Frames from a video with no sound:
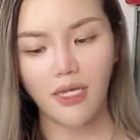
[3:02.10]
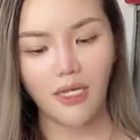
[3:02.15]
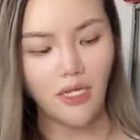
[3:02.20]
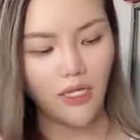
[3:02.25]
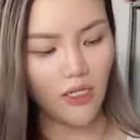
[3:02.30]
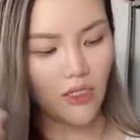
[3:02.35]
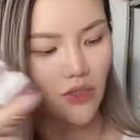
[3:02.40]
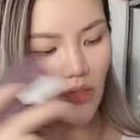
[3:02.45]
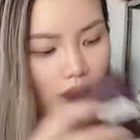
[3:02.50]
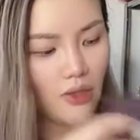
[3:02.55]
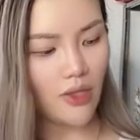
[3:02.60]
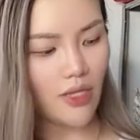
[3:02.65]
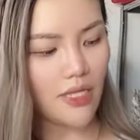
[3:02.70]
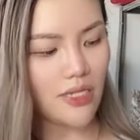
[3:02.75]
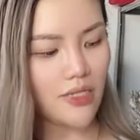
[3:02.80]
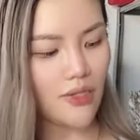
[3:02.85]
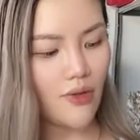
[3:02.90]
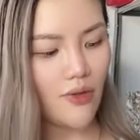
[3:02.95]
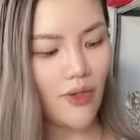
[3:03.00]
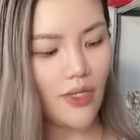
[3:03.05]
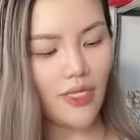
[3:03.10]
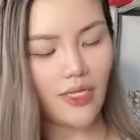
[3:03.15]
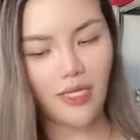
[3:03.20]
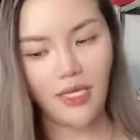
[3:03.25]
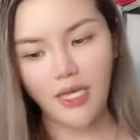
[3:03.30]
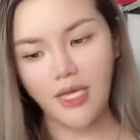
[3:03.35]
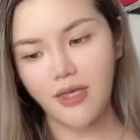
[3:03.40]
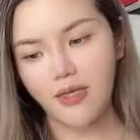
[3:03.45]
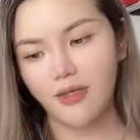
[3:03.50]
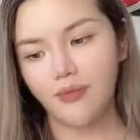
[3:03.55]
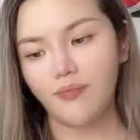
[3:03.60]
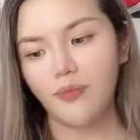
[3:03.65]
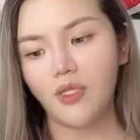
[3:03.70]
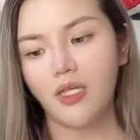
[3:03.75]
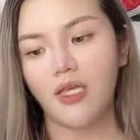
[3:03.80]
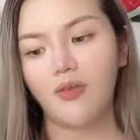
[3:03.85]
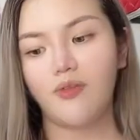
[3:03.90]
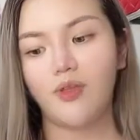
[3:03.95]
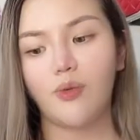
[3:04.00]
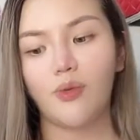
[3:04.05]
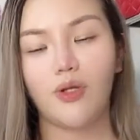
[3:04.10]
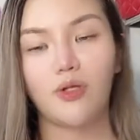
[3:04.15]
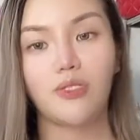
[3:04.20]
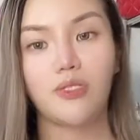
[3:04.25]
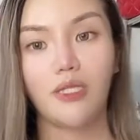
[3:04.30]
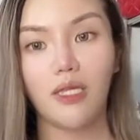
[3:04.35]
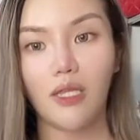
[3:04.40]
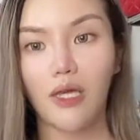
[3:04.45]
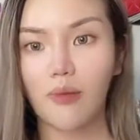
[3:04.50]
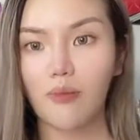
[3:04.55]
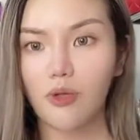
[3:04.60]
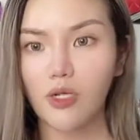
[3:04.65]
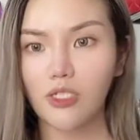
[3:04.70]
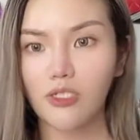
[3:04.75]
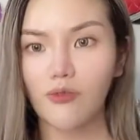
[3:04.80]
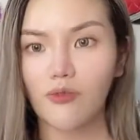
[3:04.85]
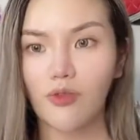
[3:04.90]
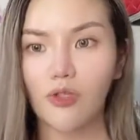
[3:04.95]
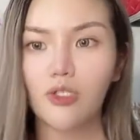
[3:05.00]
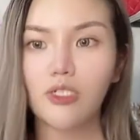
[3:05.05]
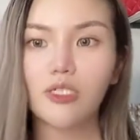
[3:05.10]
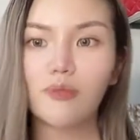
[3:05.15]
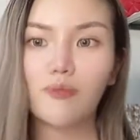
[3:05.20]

So these are all here. If you want to see the unboxing of those,